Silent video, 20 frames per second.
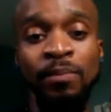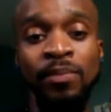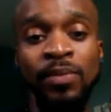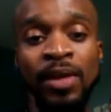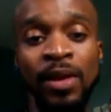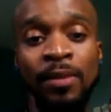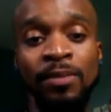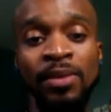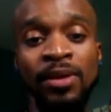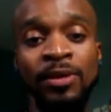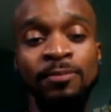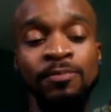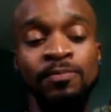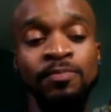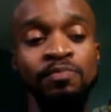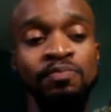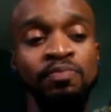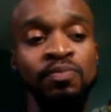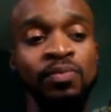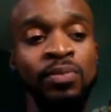You know I mean,
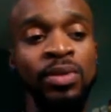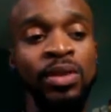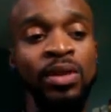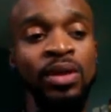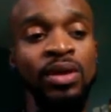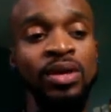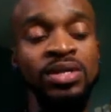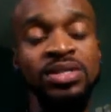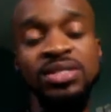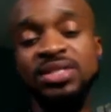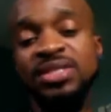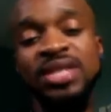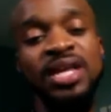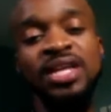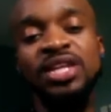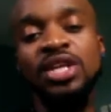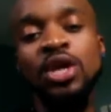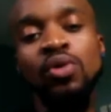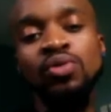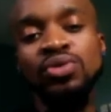because
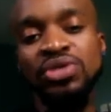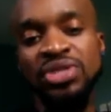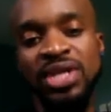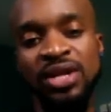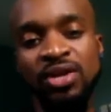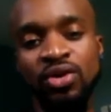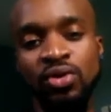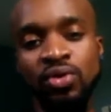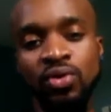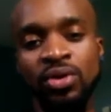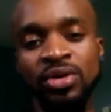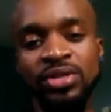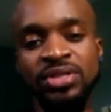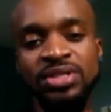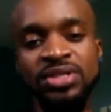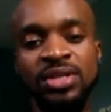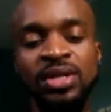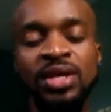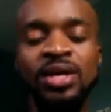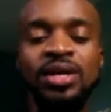they don't stay the
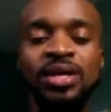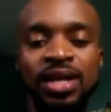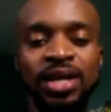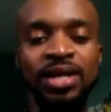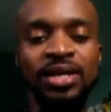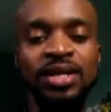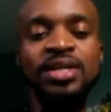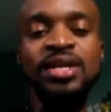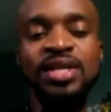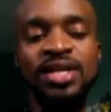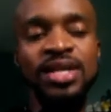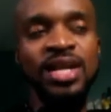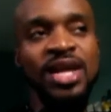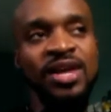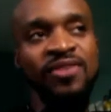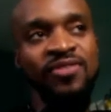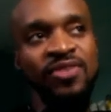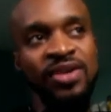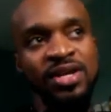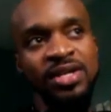course. Like look at
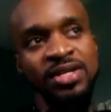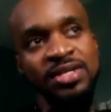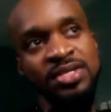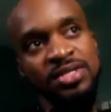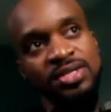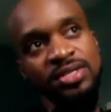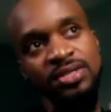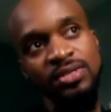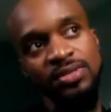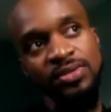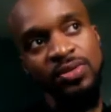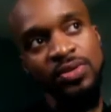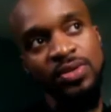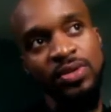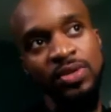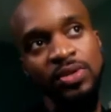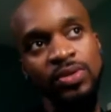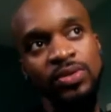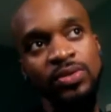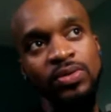life as you
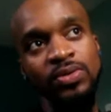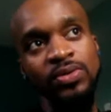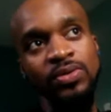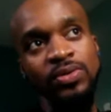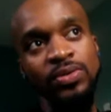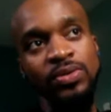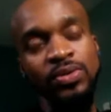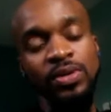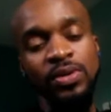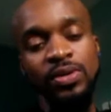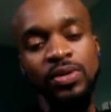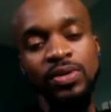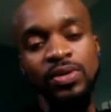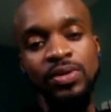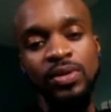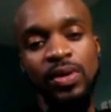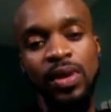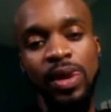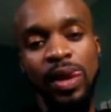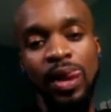know
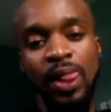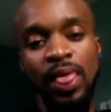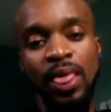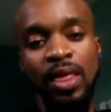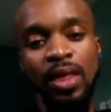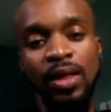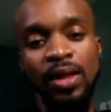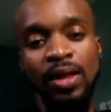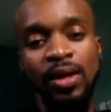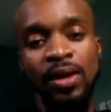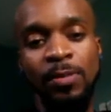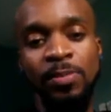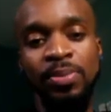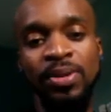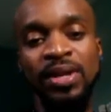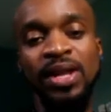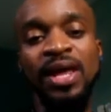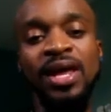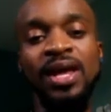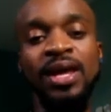a
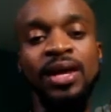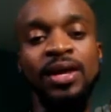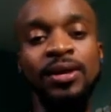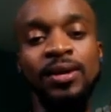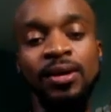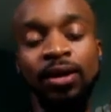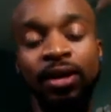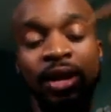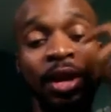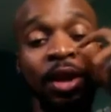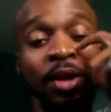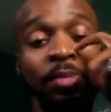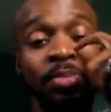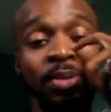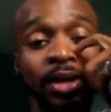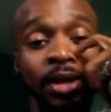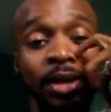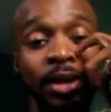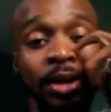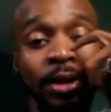plane, an
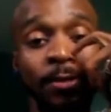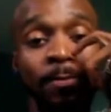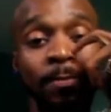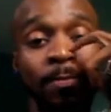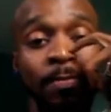airplane.